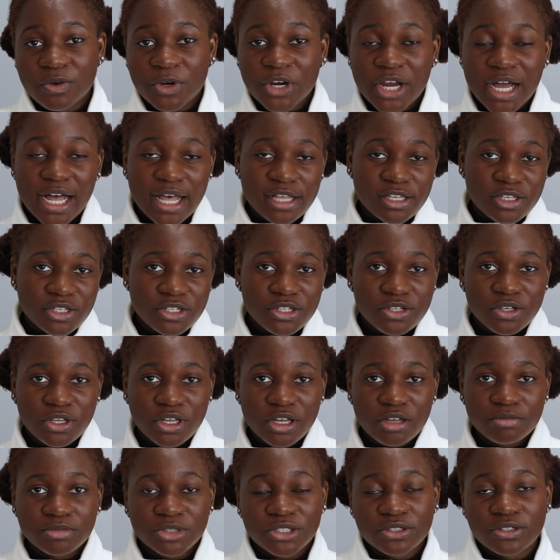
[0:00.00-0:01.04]
they were asked to
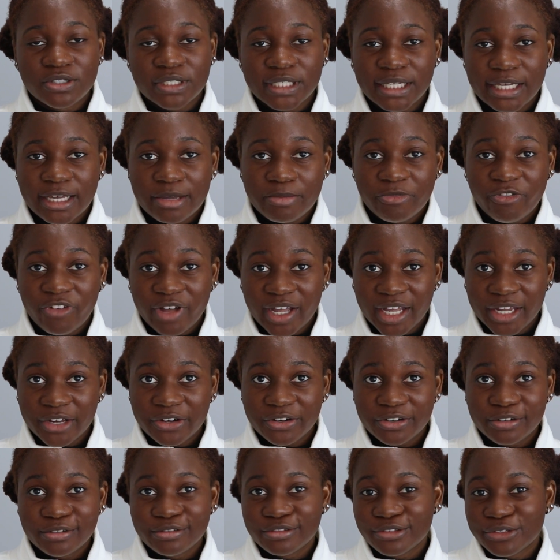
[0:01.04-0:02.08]
come to the
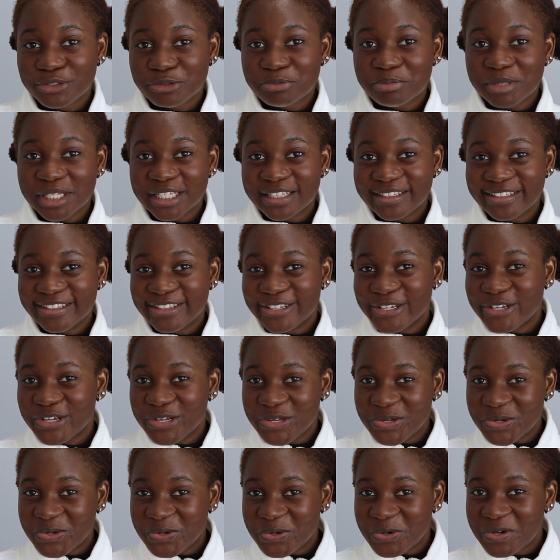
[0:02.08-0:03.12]
campfire to meet the
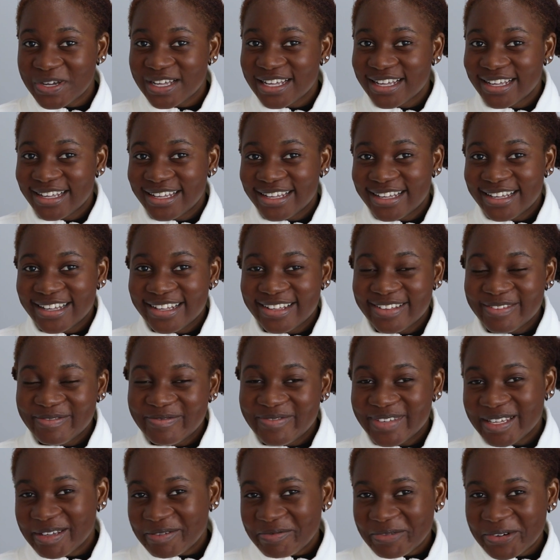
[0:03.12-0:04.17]
new
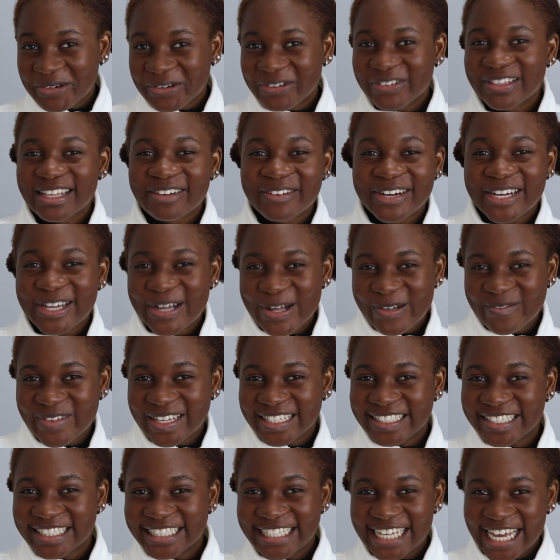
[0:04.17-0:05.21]
people that were
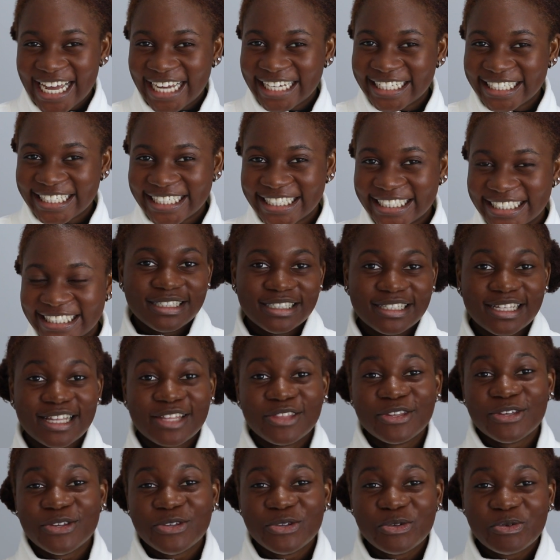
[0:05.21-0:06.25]
coming to the island. And
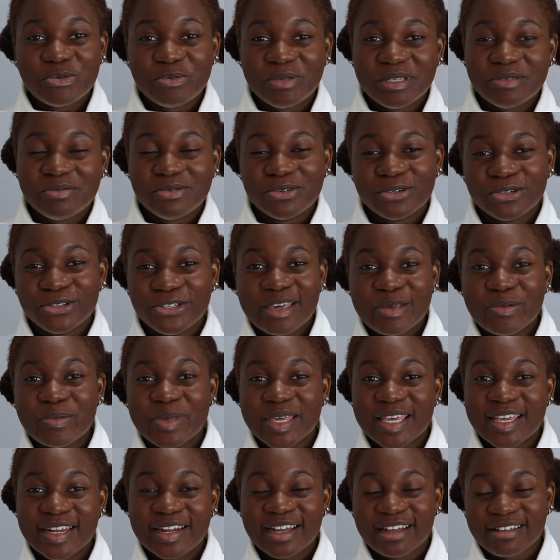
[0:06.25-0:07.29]
then the new people came
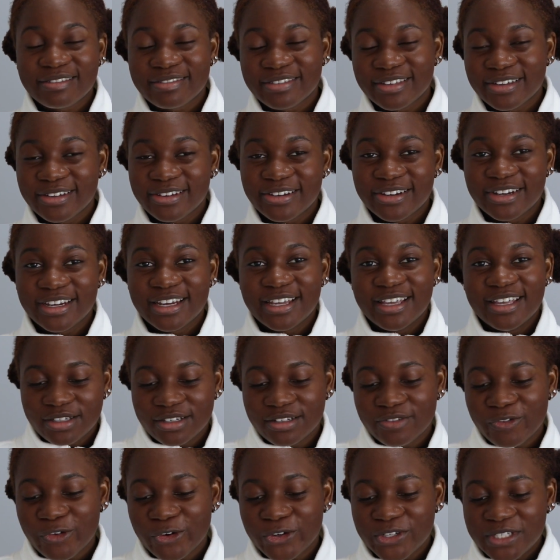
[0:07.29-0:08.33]
in after.
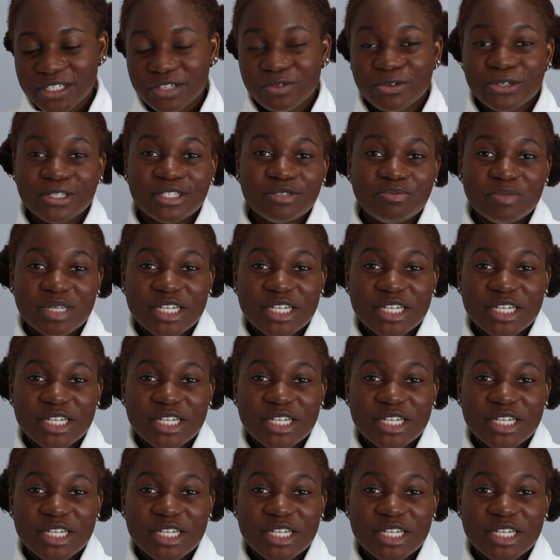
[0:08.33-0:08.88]
At first it was